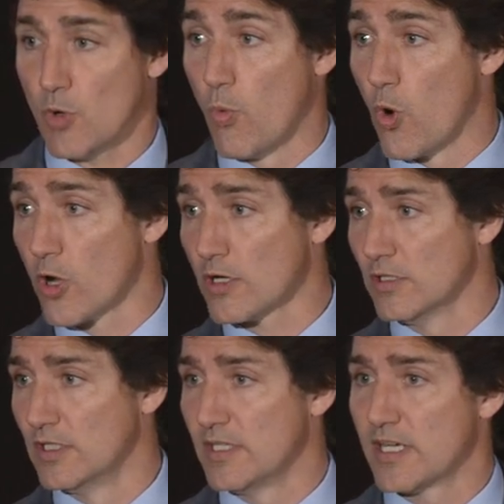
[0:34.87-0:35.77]

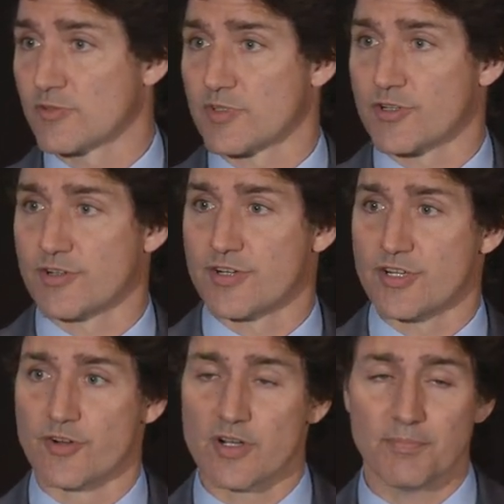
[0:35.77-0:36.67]
War has returned to
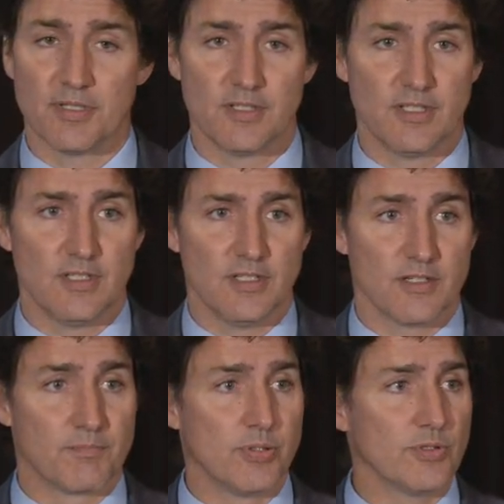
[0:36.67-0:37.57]
Europe,
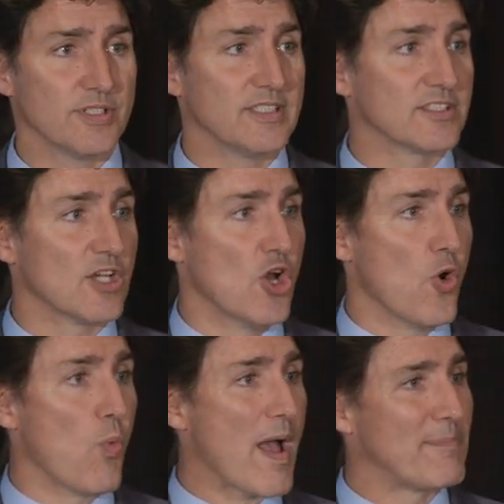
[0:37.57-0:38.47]
and Putin is
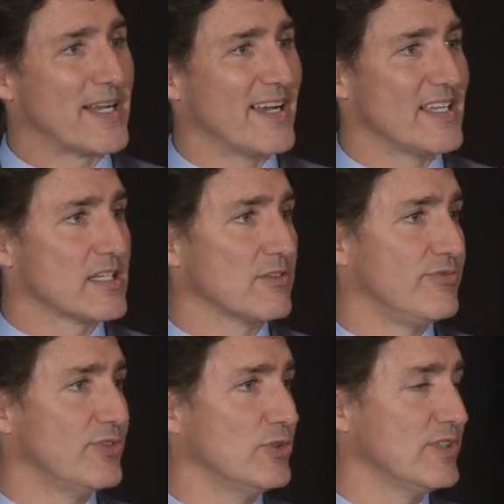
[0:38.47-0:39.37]
weaponizing
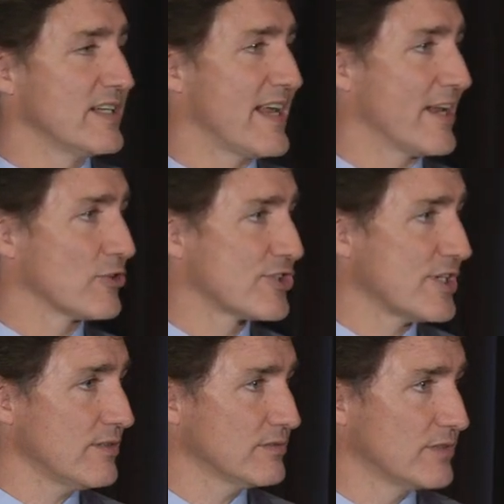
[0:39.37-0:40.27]
food and
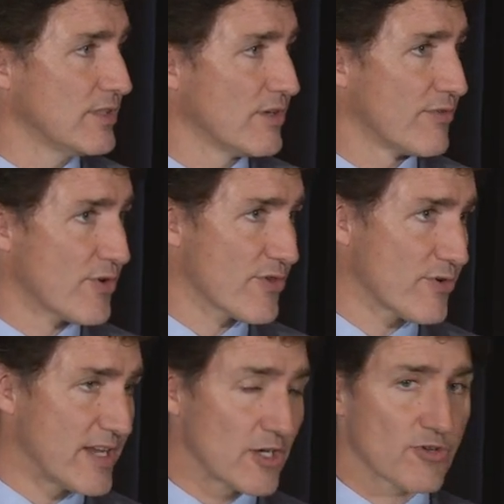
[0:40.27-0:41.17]
energy,
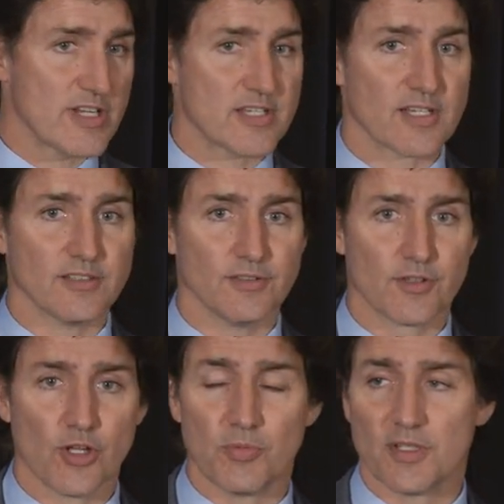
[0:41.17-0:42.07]
further increasing
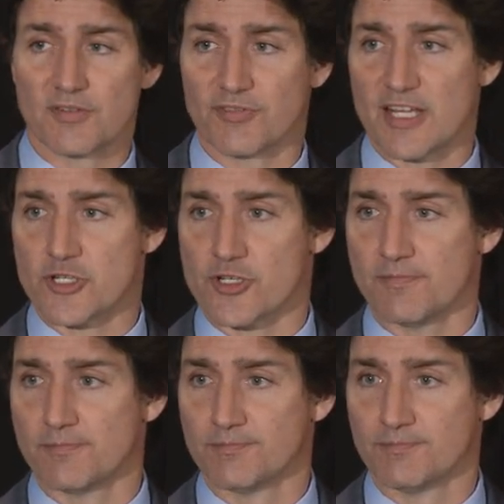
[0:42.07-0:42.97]
global inflation.
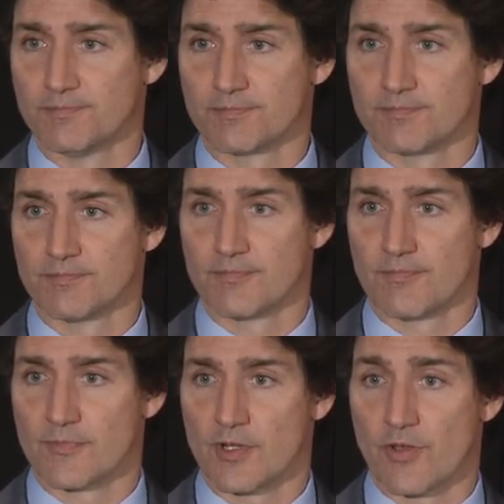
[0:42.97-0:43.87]

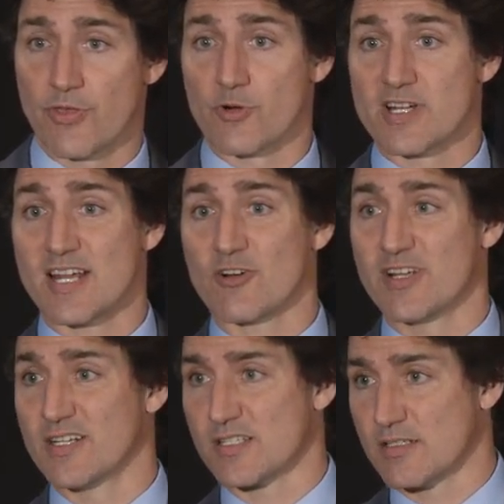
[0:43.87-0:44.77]

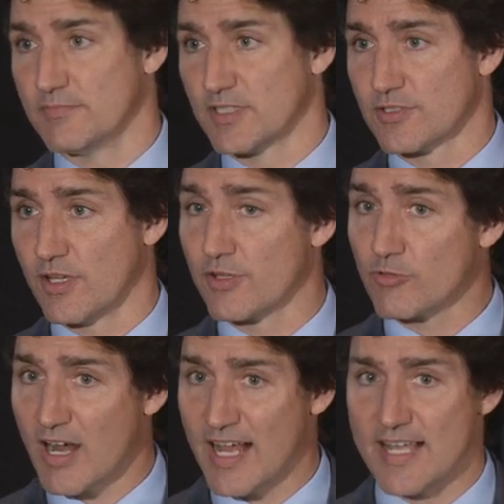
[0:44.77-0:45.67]
Authoritarianism is on the
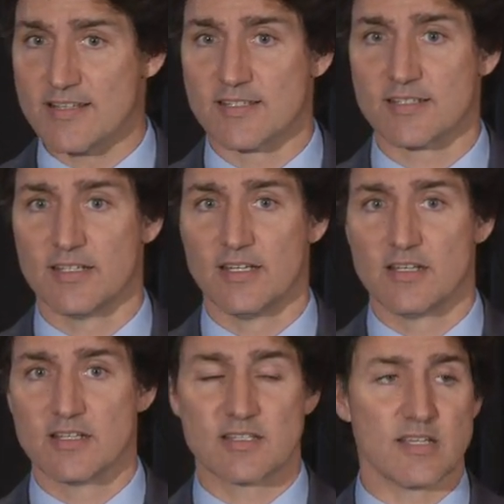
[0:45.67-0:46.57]
rise,
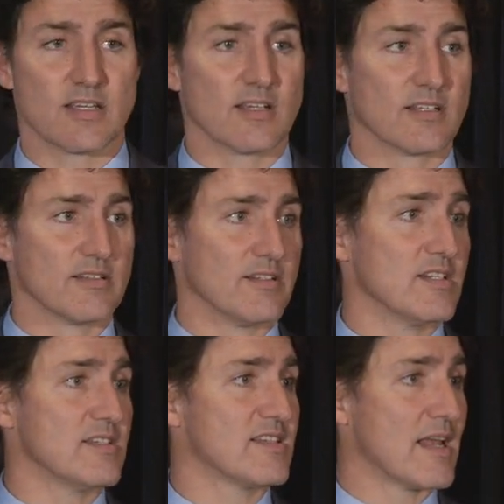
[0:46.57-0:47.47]
seeking to
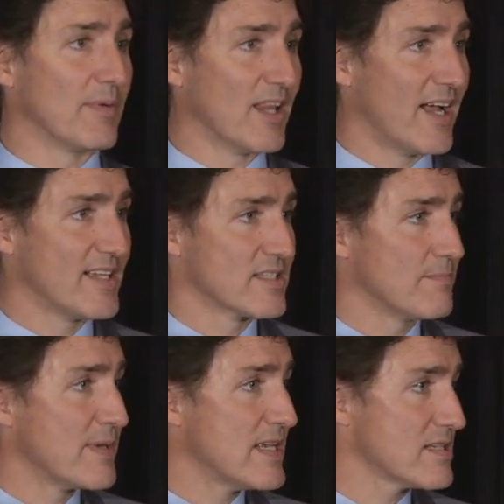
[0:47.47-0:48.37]
destabilize the
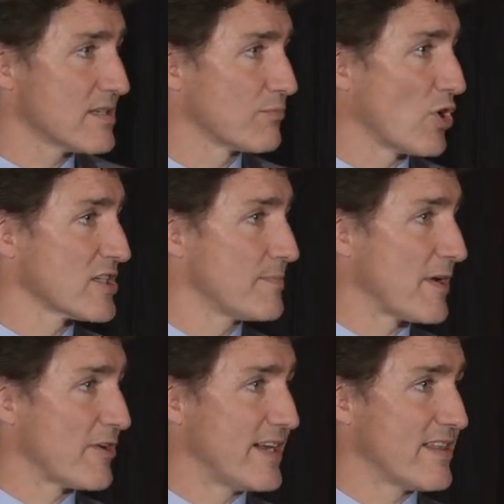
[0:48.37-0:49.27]
peace and
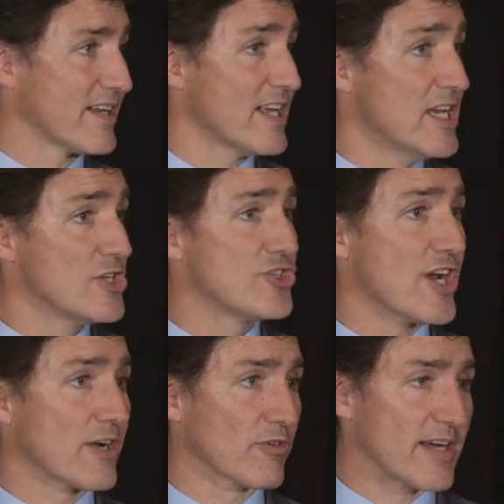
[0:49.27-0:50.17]
prosperity that
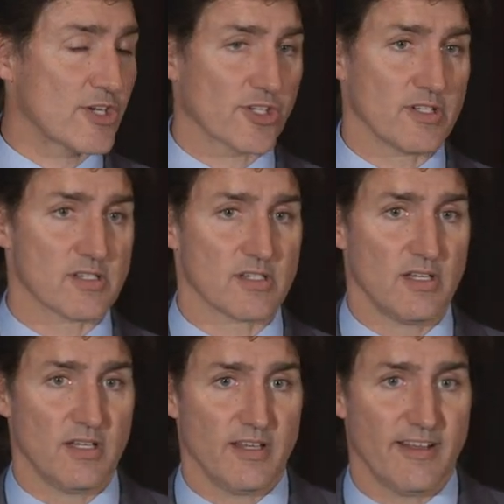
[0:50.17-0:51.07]
generations
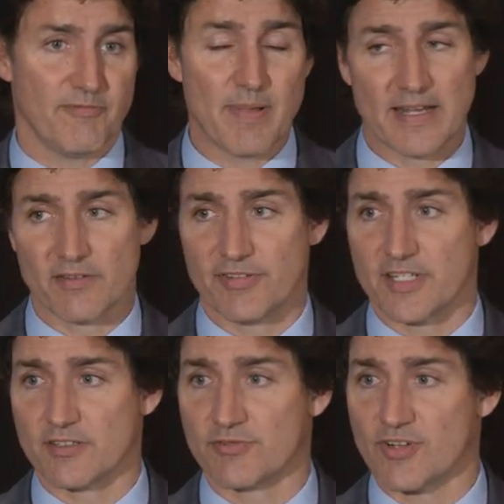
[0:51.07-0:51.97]
have
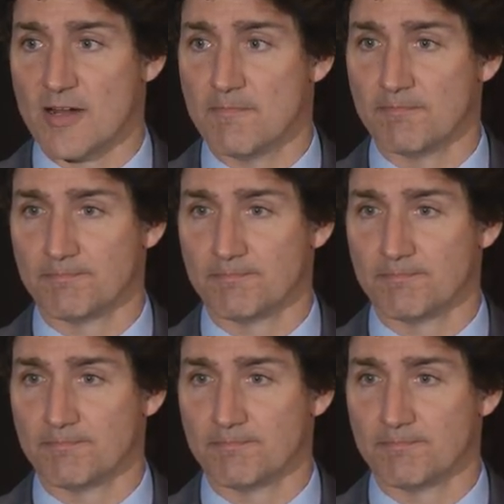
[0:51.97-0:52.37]
benefited from.